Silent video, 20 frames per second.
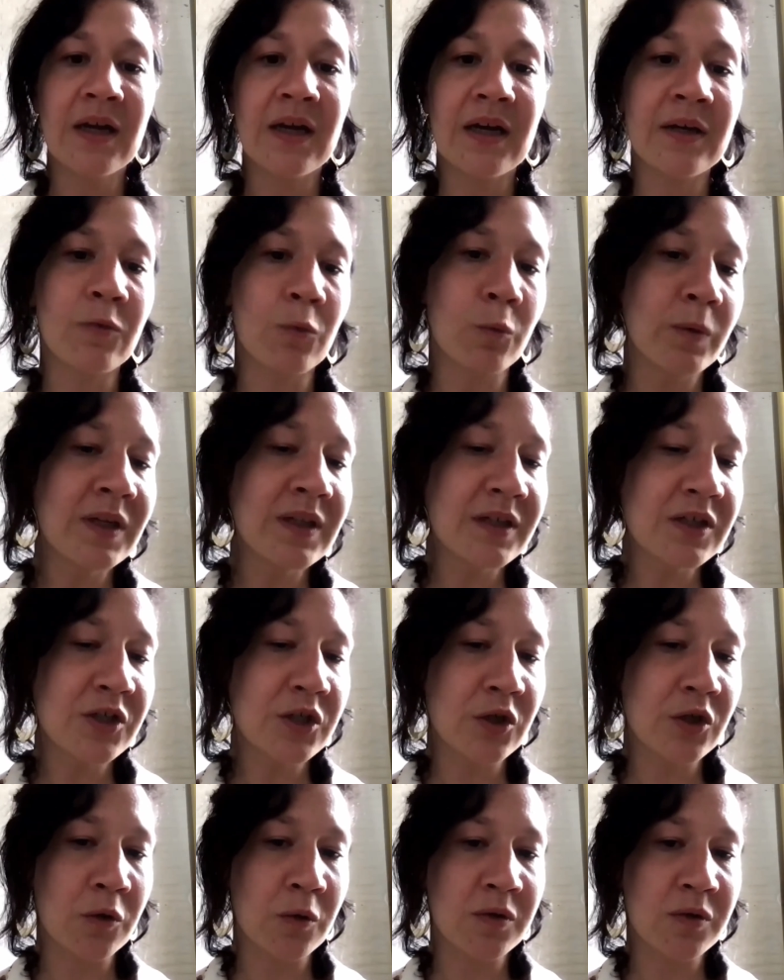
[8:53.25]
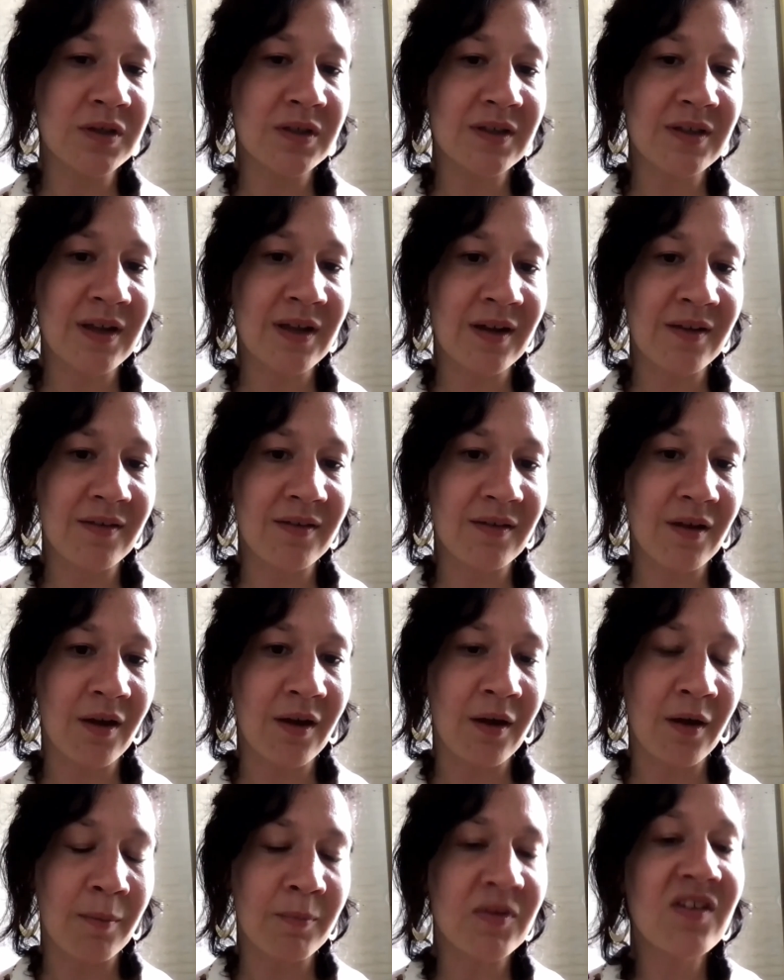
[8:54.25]
it really showed that
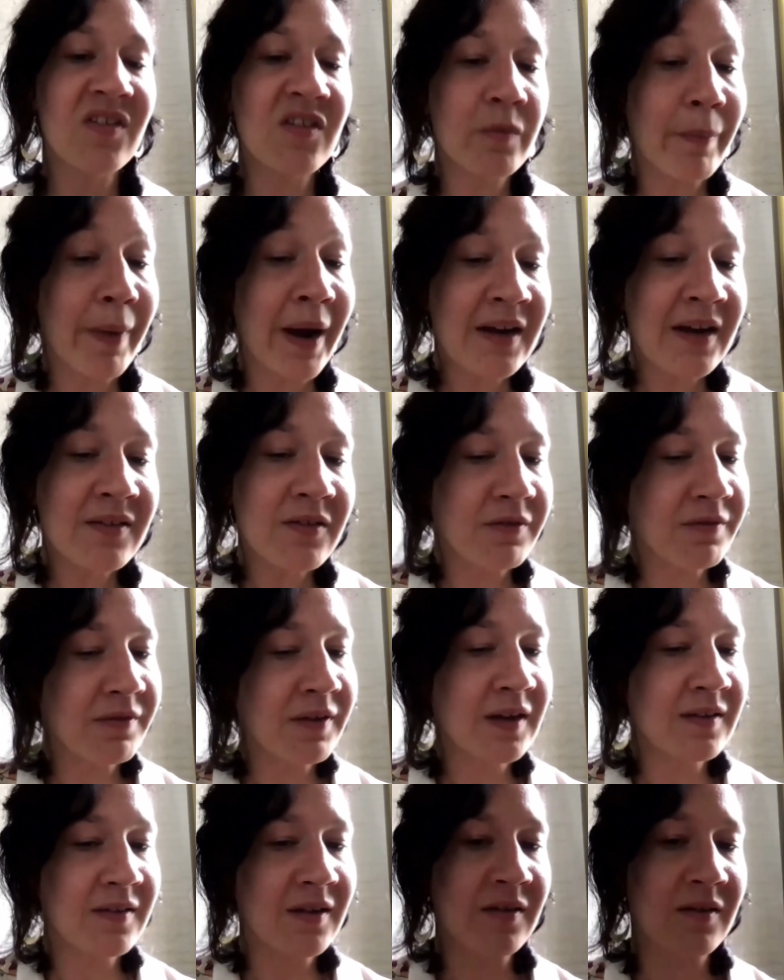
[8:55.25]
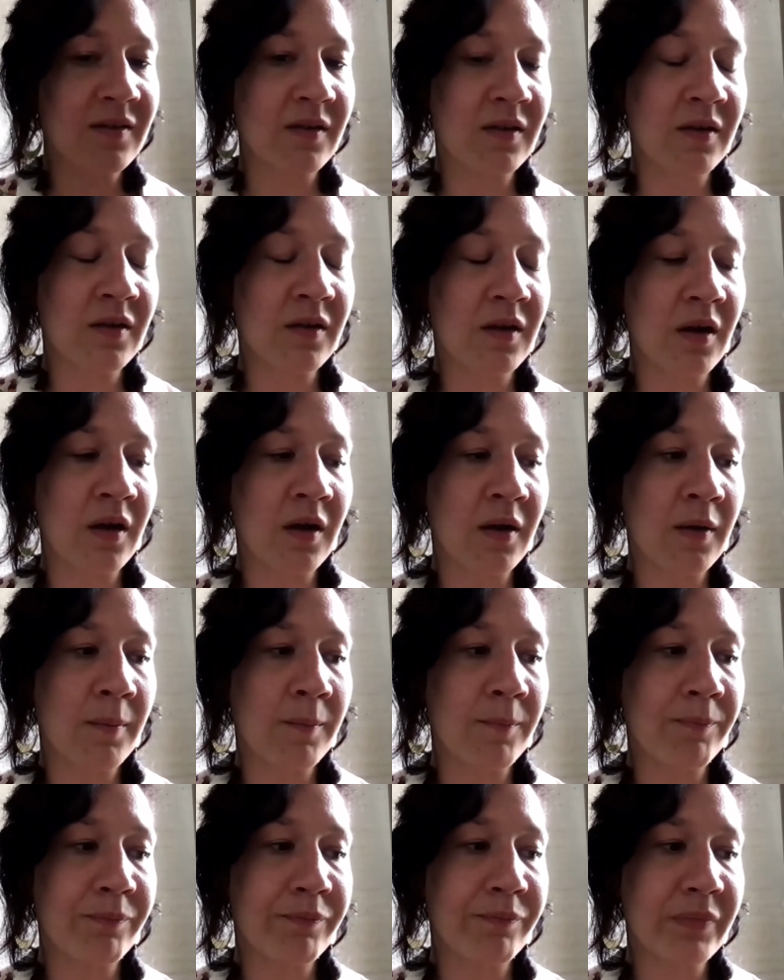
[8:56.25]
despite the fact that
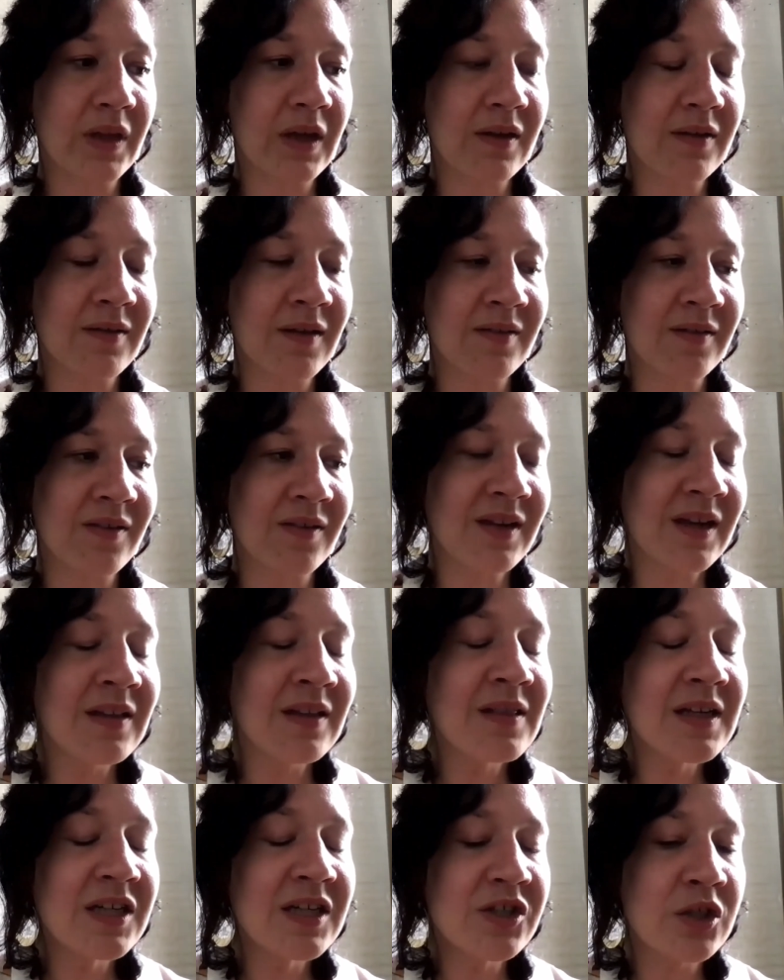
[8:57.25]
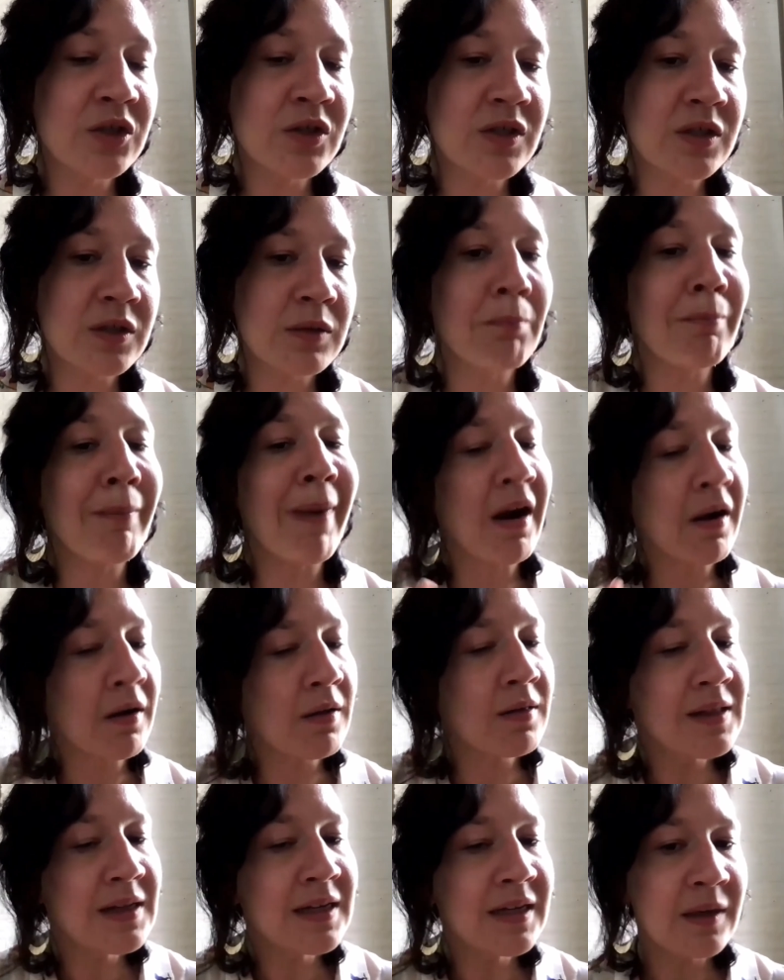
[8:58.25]
the skin lesions
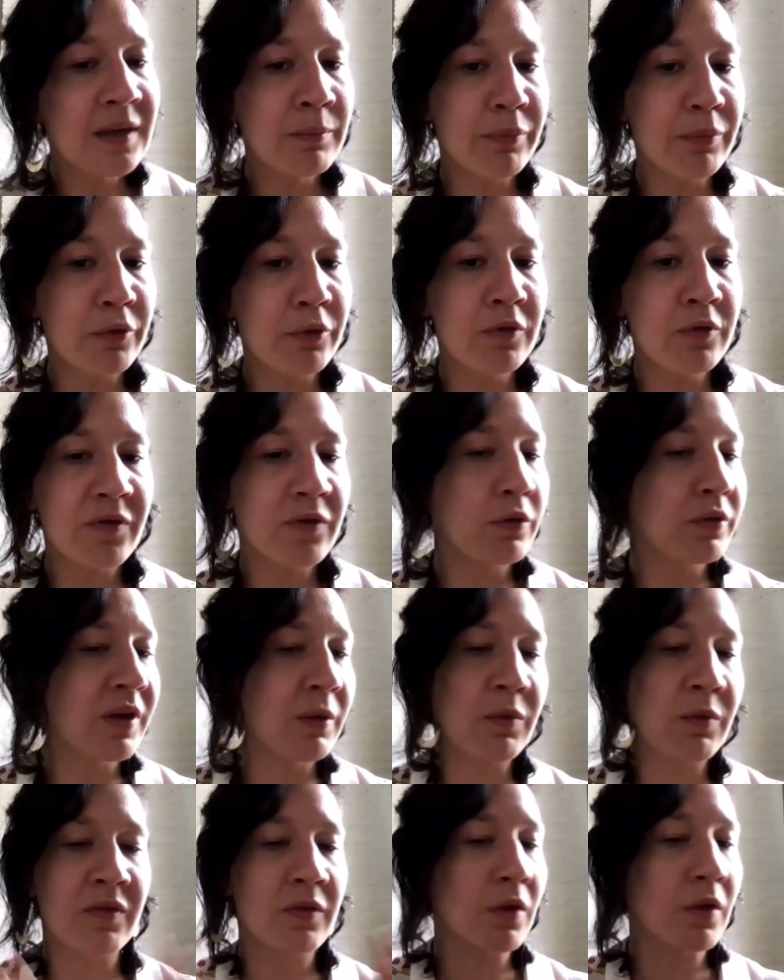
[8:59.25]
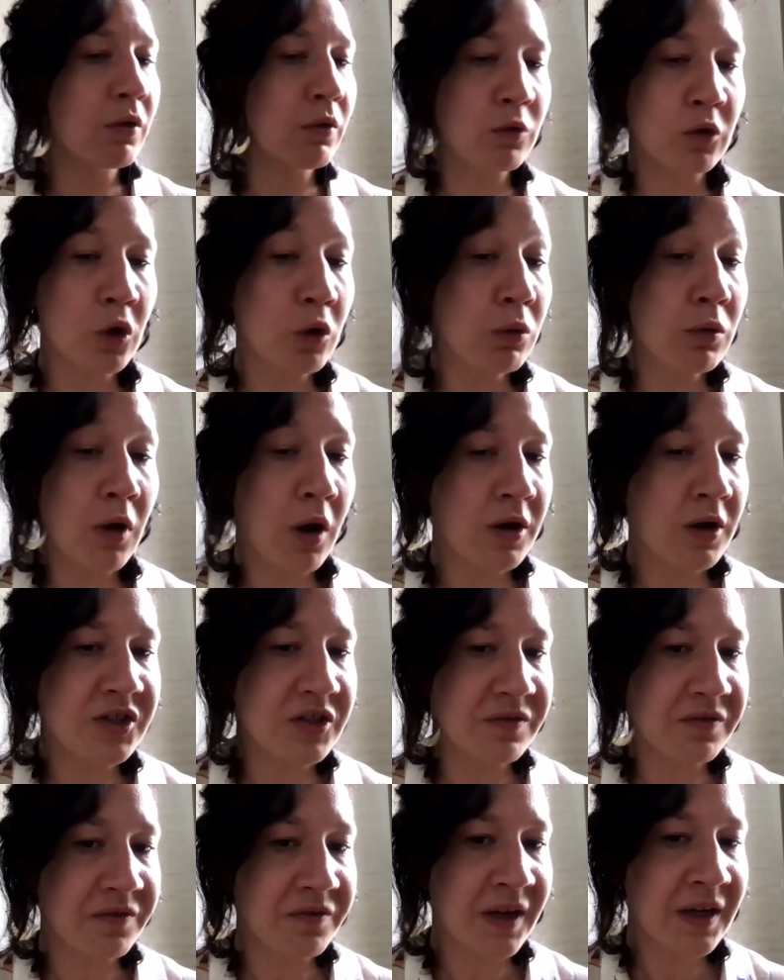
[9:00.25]
mildly improved, so there was no large
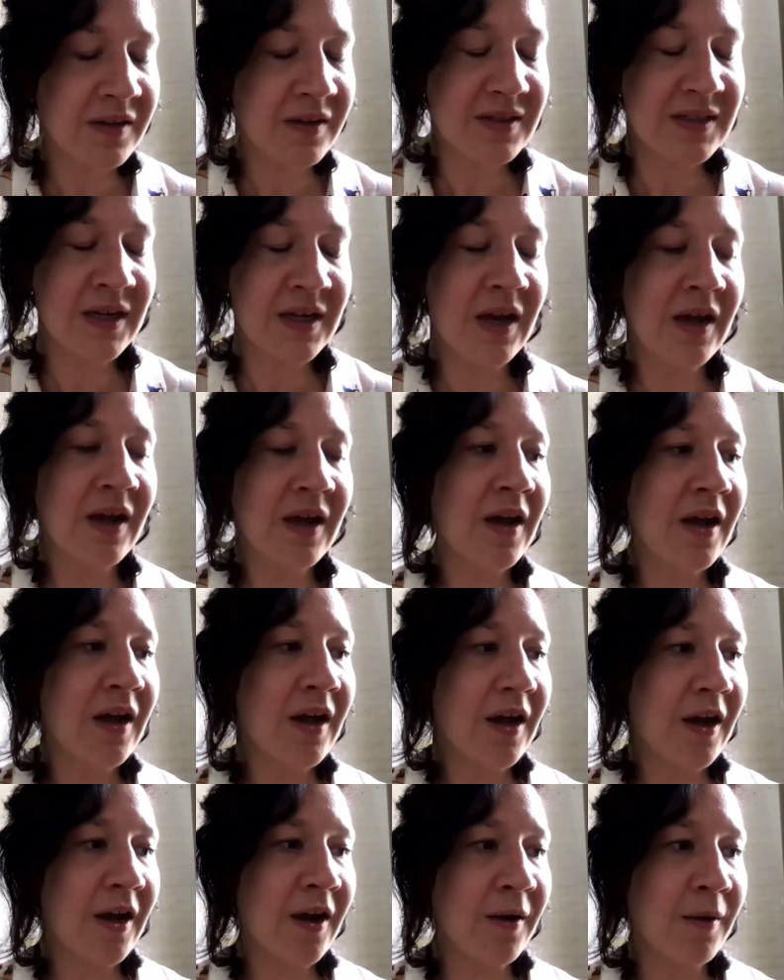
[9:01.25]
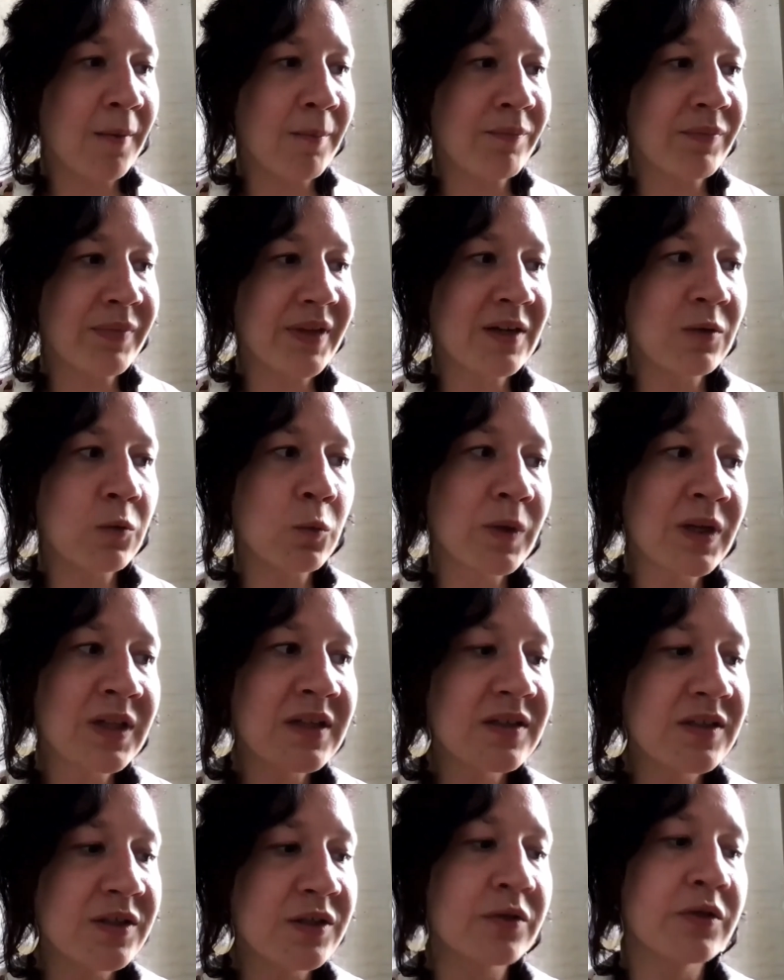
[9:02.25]
effect, it
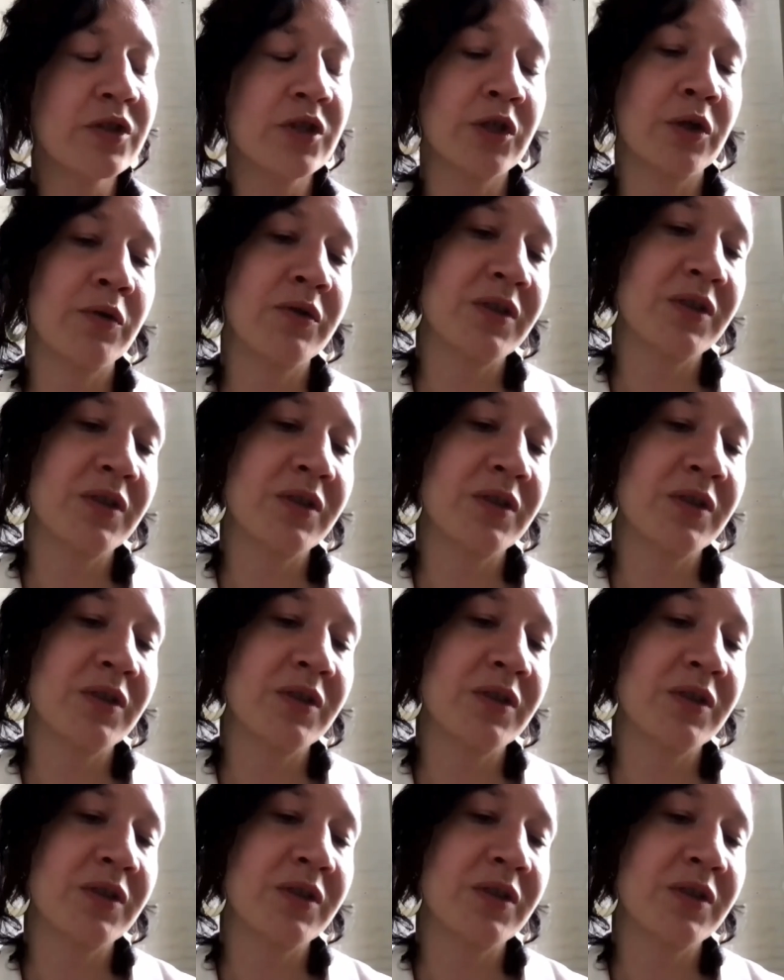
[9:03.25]
really still shows the